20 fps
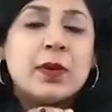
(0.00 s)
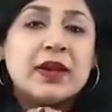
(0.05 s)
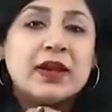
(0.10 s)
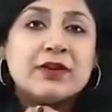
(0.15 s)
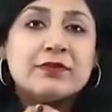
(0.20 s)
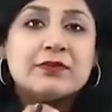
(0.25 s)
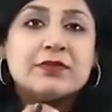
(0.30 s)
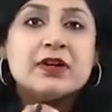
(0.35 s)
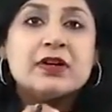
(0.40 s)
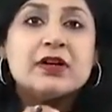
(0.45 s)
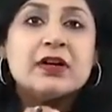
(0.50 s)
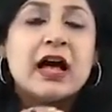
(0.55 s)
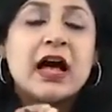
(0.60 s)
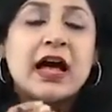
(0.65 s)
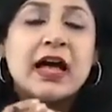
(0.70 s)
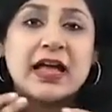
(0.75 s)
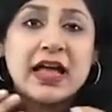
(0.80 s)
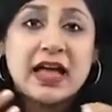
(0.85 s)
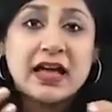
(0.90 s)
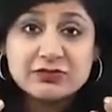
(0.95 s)
whenever
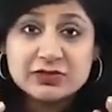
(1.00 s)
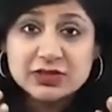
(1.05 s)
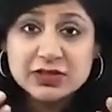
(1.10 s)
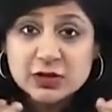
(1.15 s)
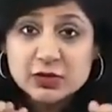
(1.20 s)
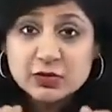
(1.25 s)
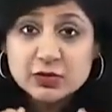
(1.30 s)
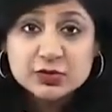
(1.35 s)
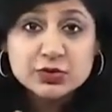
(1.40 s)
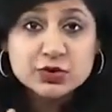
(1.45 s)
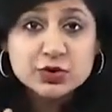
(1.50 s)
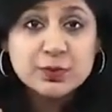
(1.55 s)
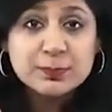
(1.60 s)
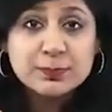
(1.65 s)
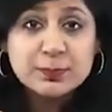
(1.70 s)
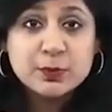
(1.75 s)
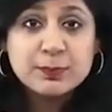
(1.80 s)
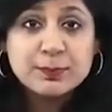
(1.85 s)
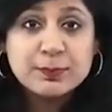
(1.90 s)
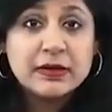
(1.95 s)
I have seclusio
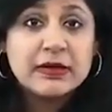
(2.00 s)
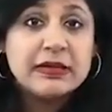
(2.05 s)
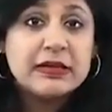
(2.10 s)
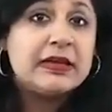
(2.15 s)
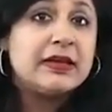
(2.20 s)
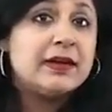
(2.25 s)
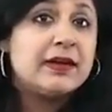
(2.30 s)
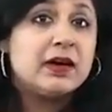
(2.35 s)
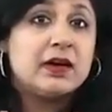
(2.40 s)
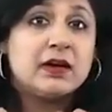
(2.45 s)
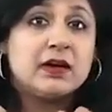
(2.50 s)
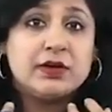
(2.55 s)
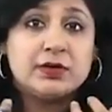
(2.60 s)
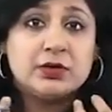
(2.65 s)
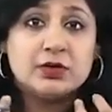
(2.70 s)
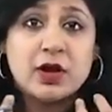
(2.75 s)
pupillae,